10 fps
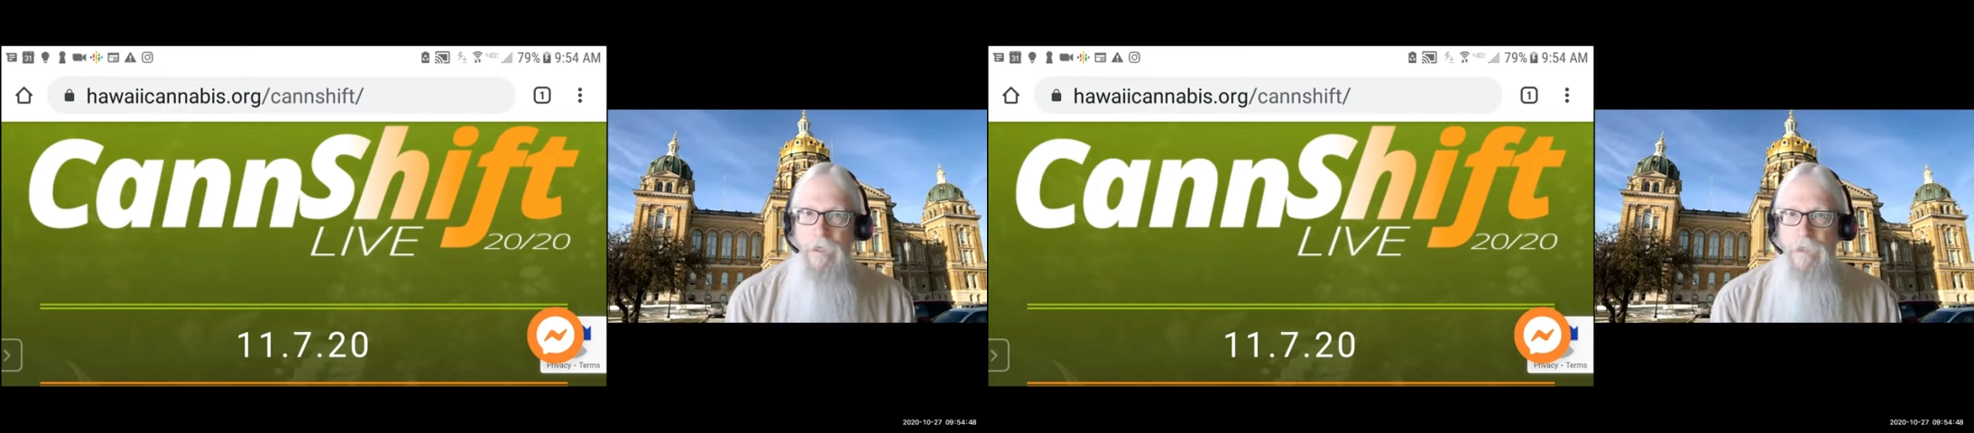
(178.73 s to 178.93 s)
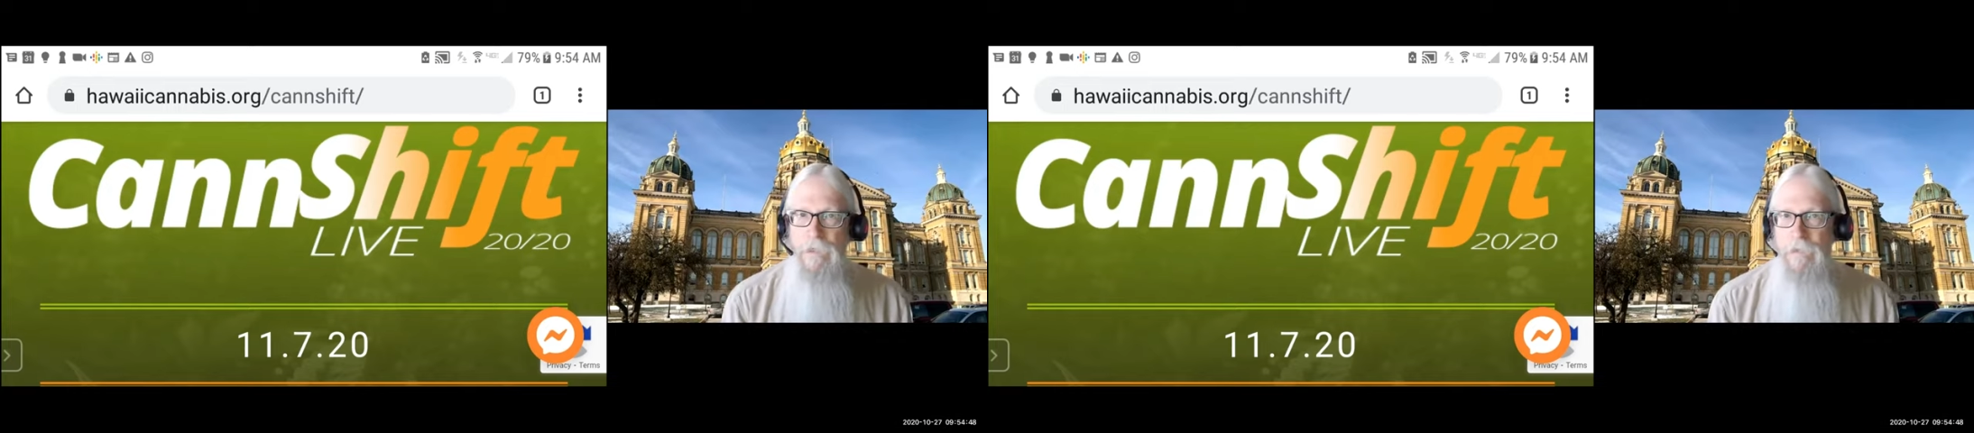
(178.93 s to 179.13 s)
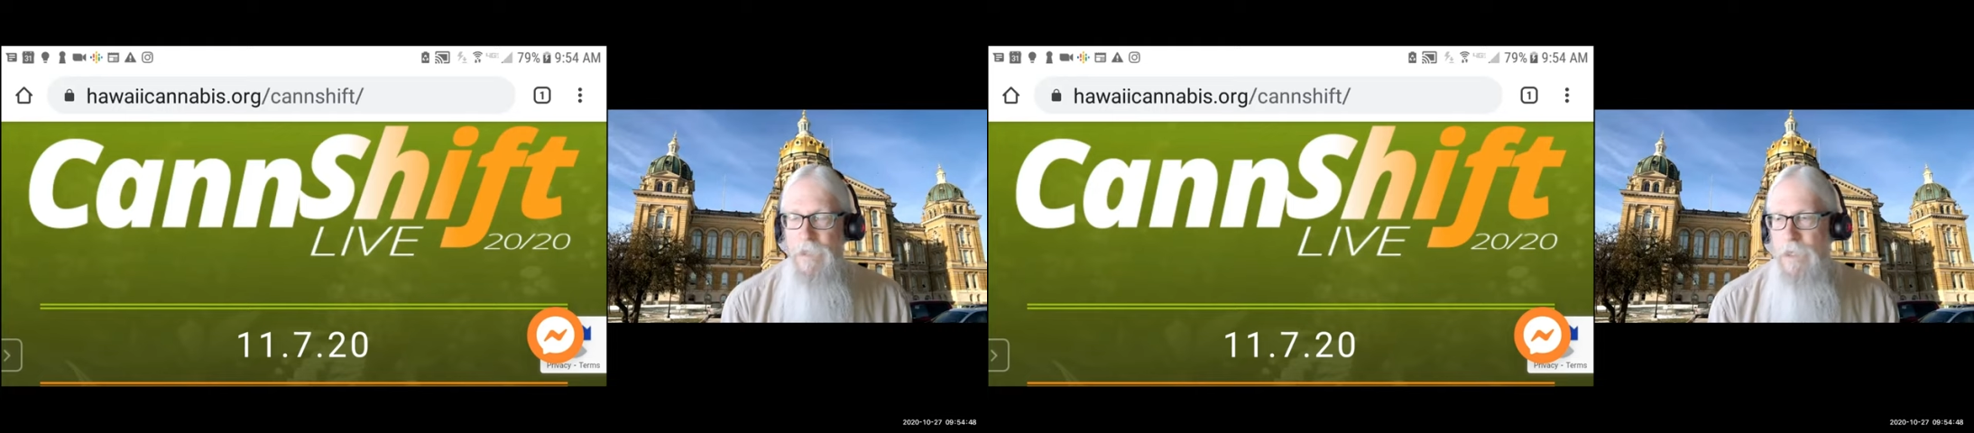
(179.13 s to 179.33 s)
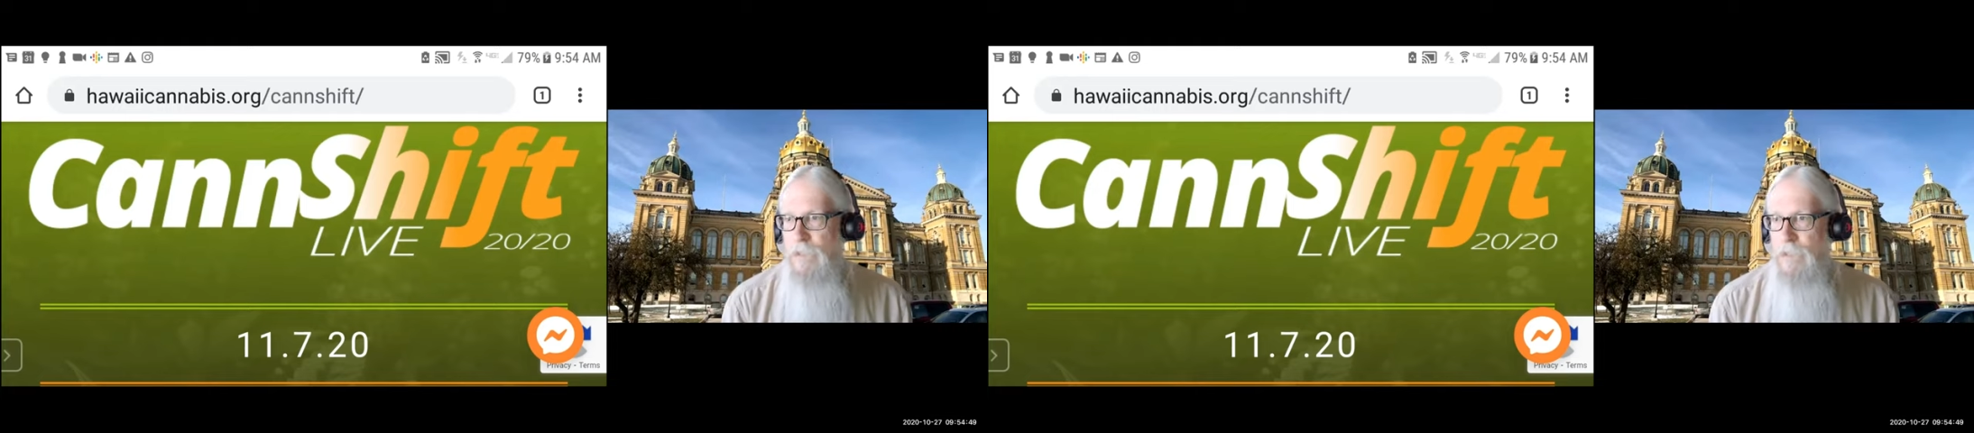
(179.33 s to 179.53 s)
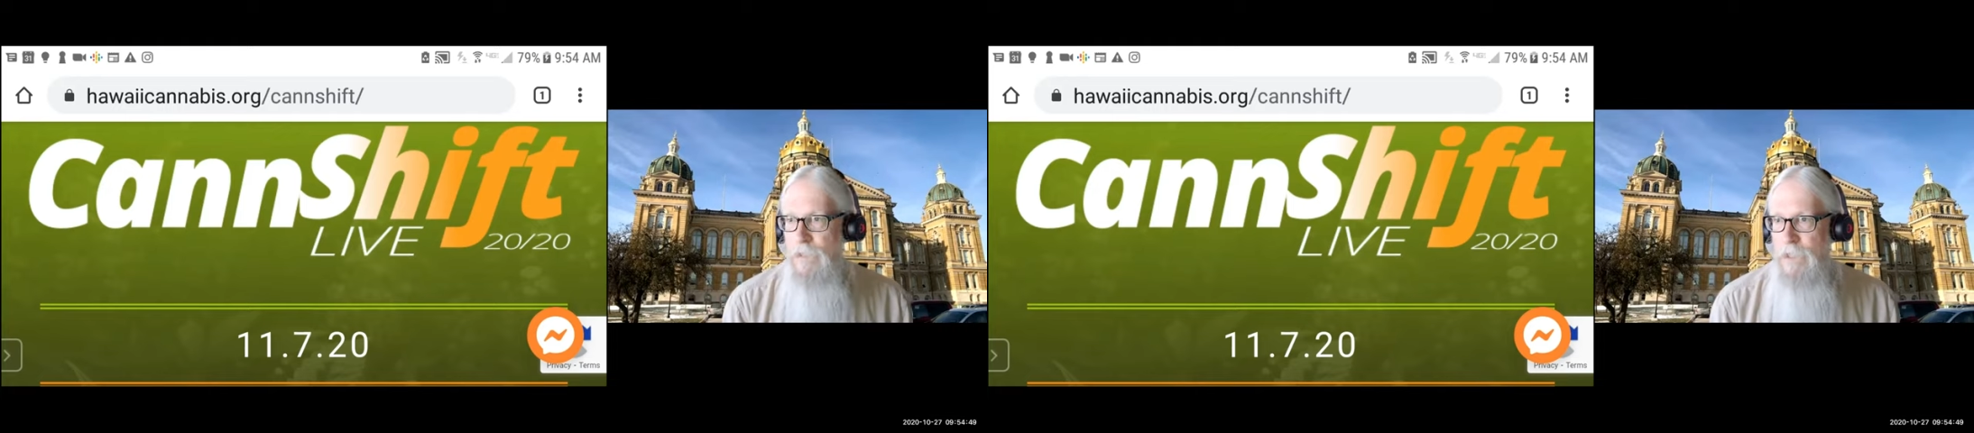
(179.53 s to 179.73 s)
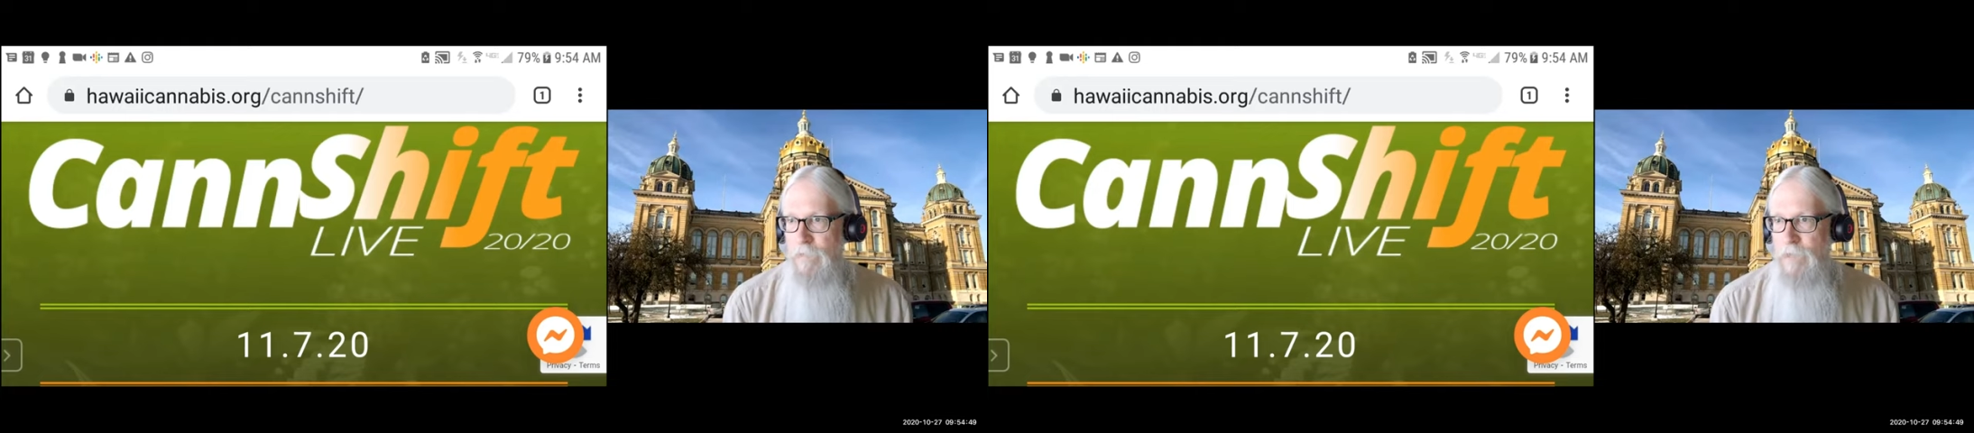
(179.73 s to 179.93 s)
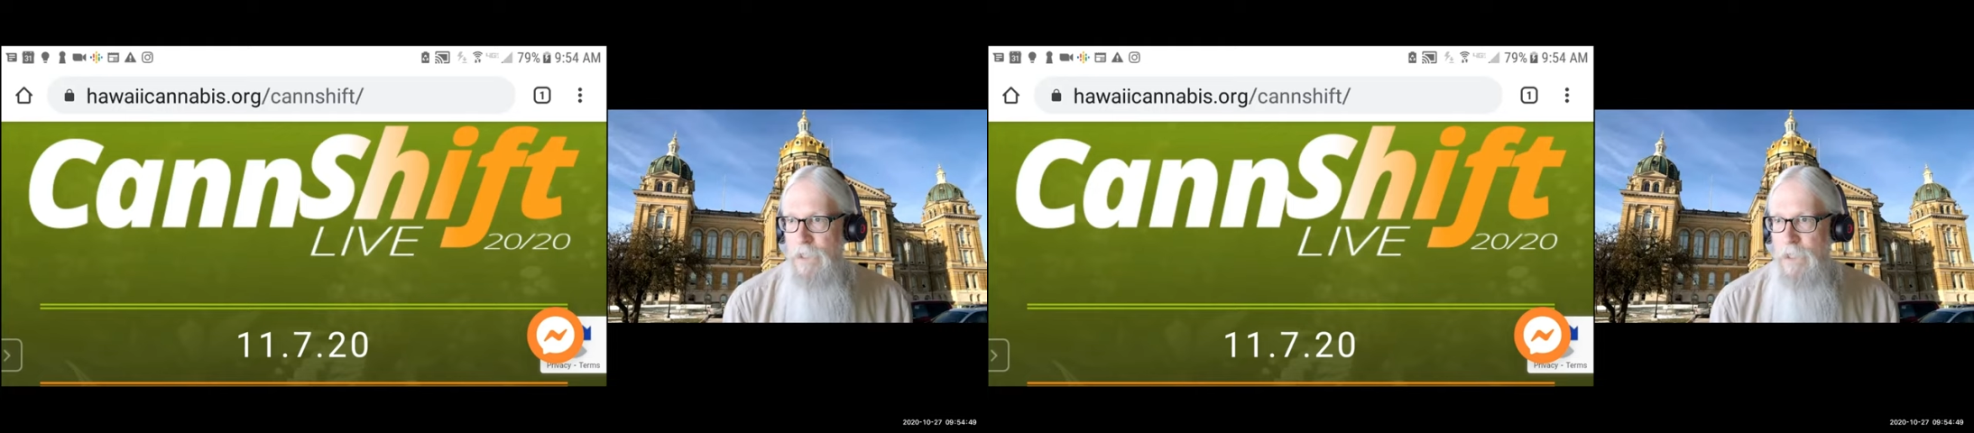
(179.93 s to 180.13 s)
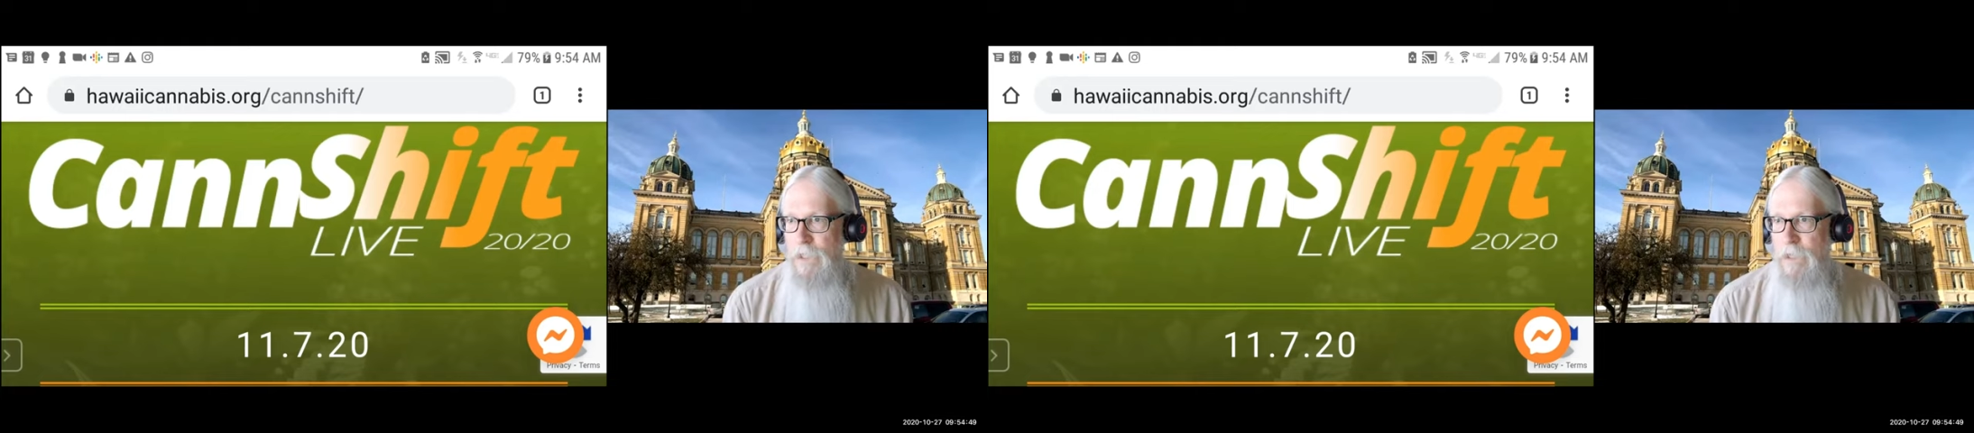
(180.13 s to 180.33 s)
in
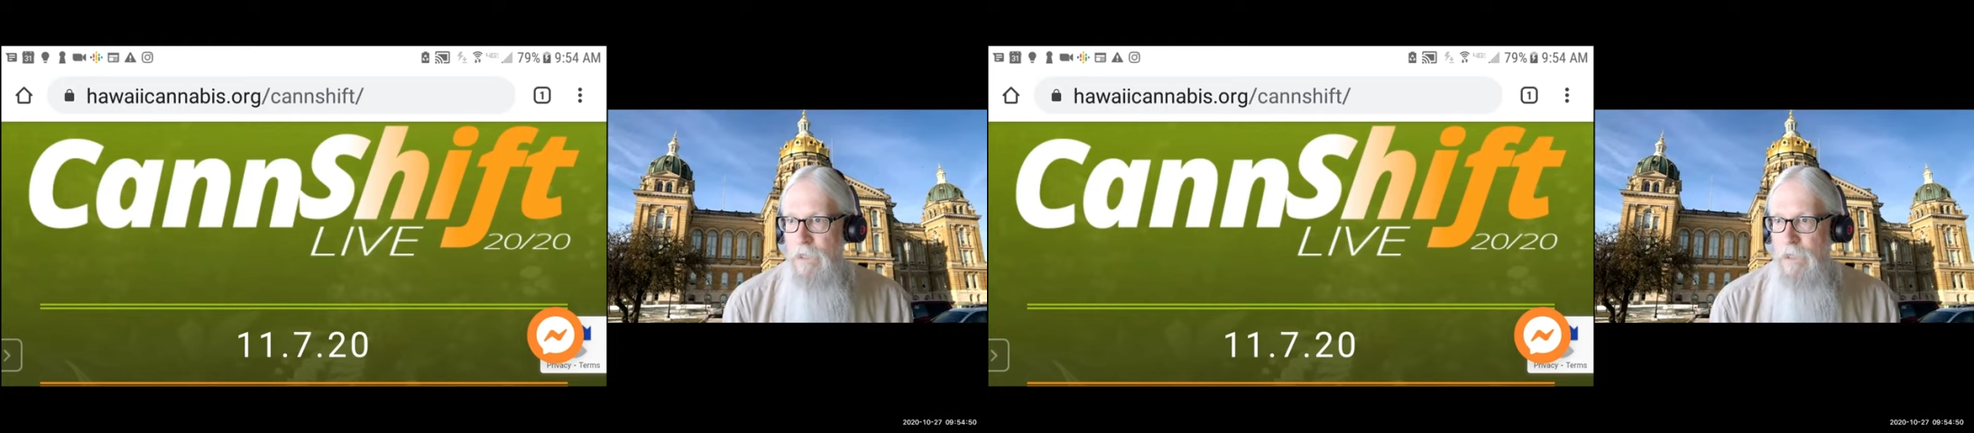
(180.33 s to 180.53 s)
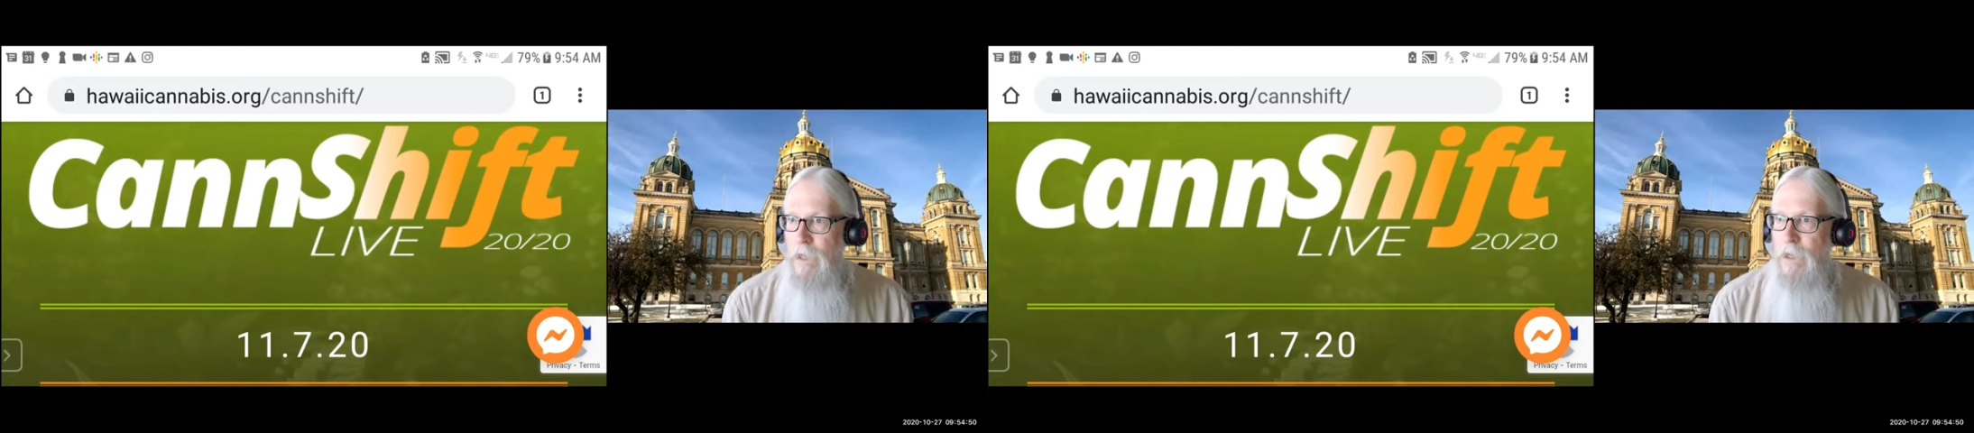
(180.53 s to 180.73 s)
2017.